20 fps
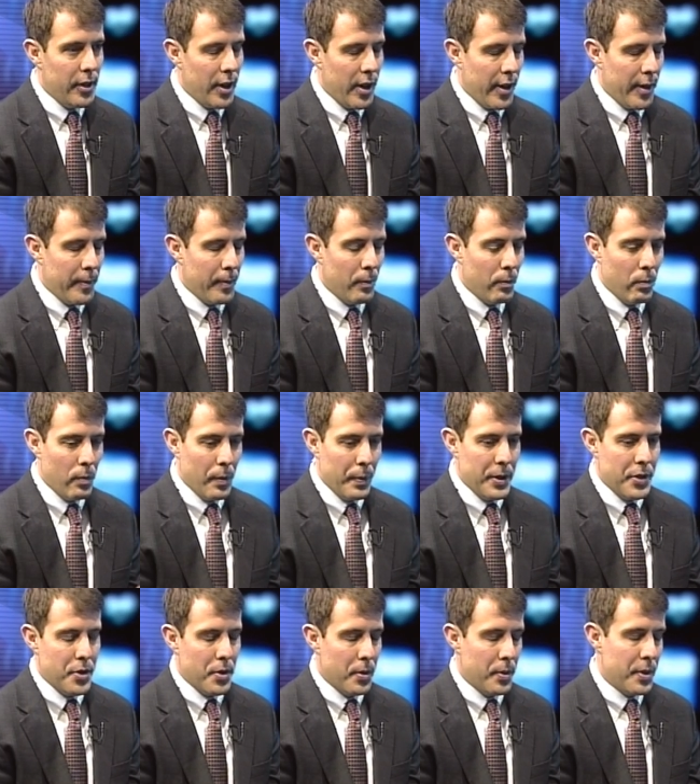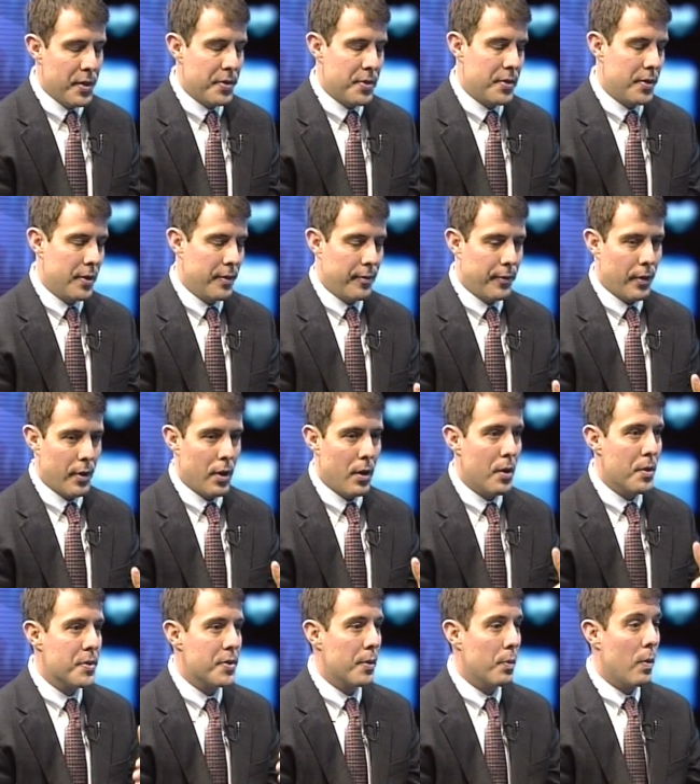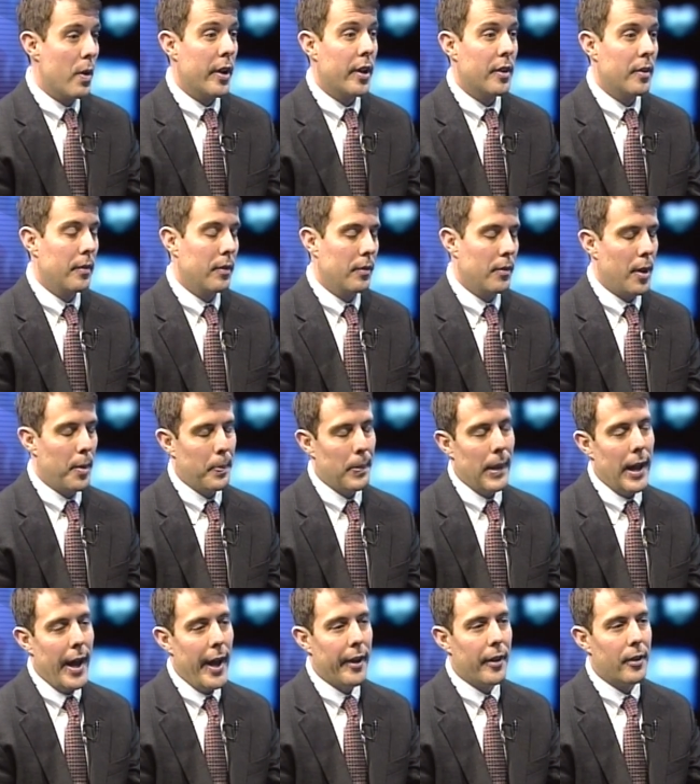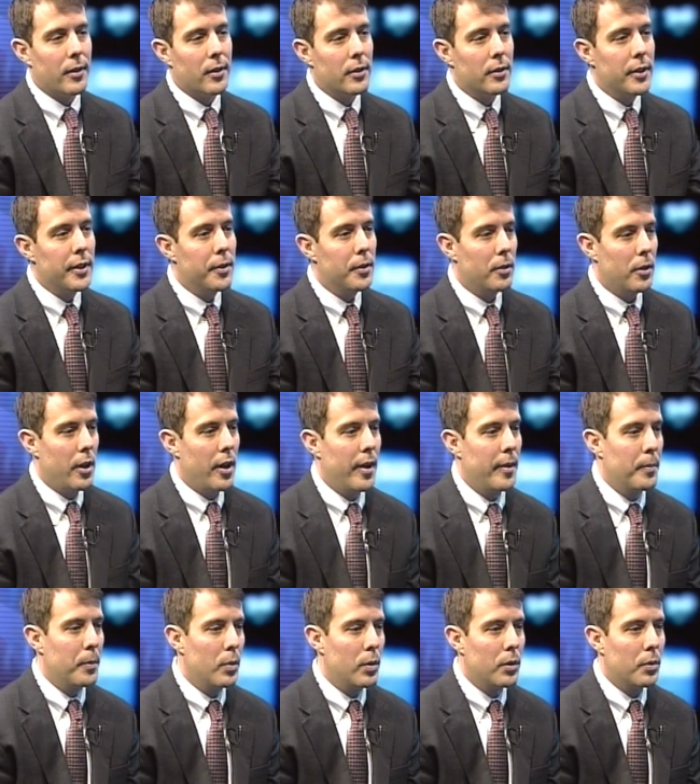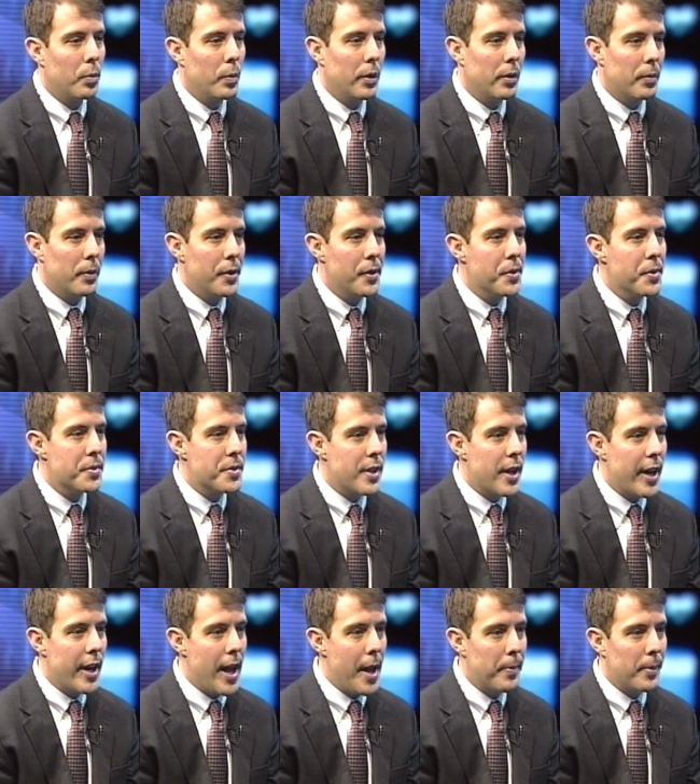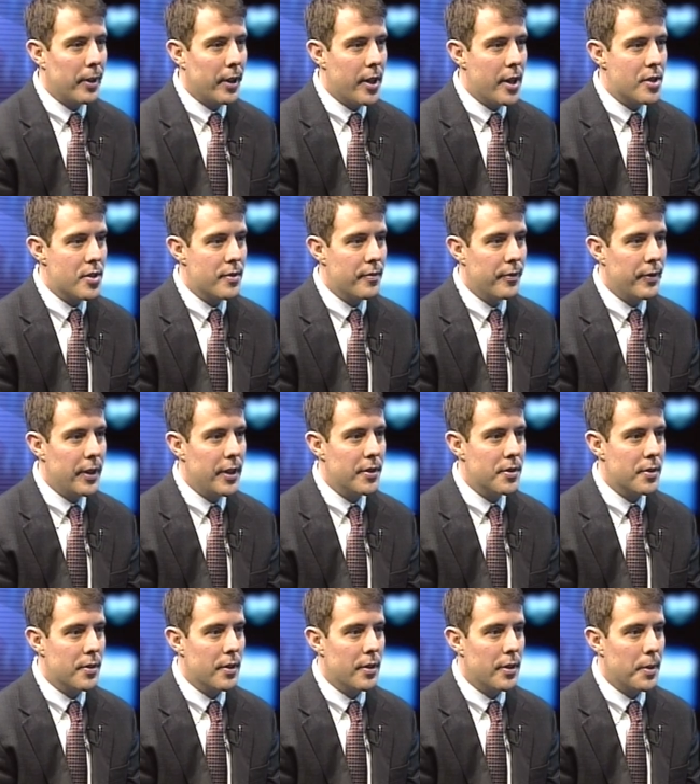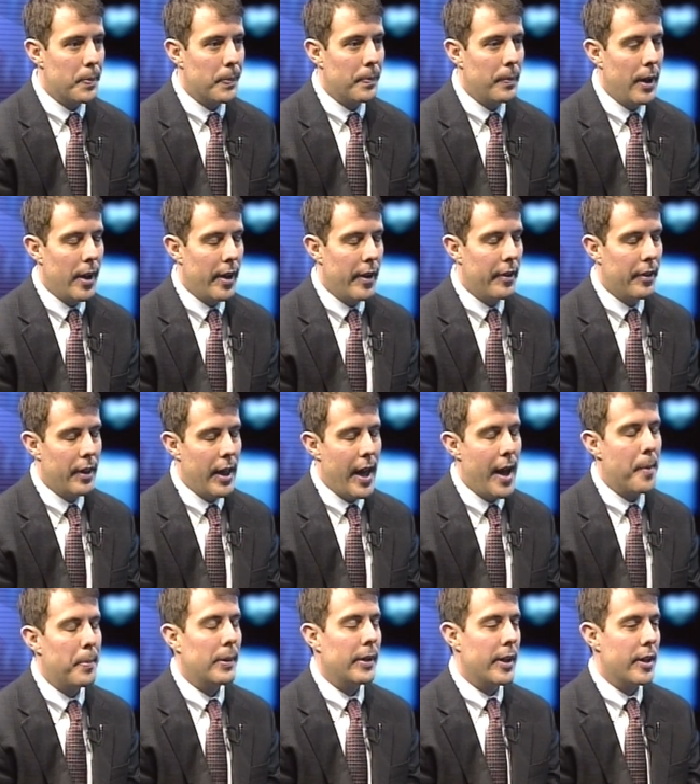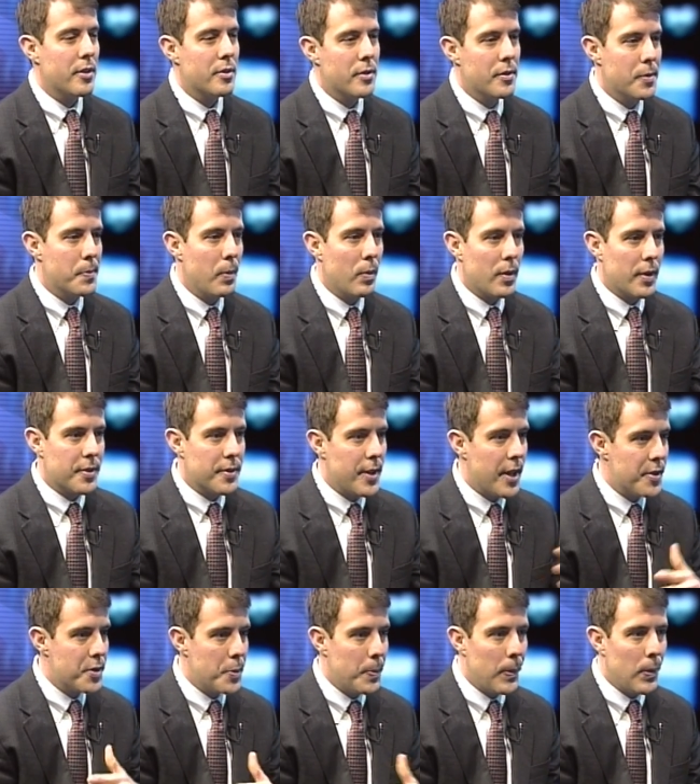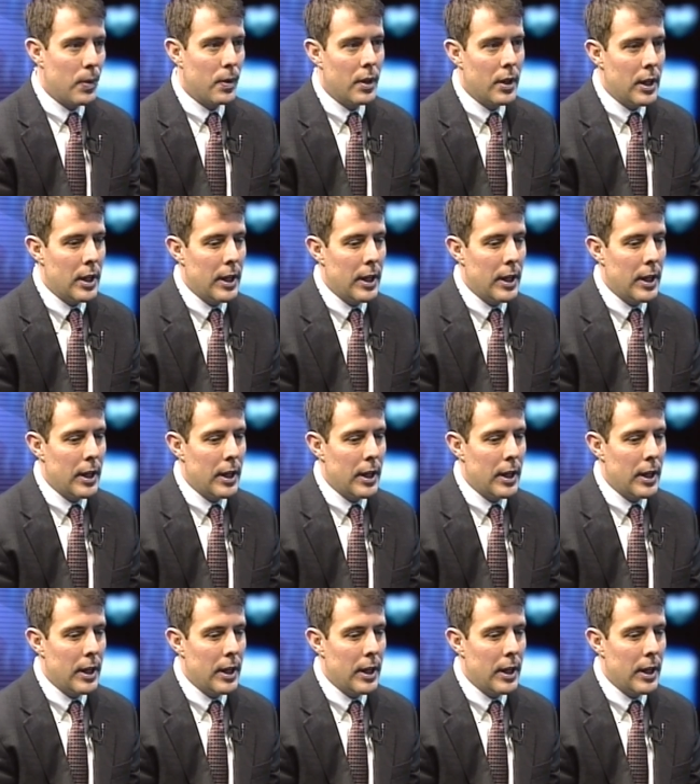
What we do is for those that want to apply early, we'll reduce that application fee so that the application is more accessible.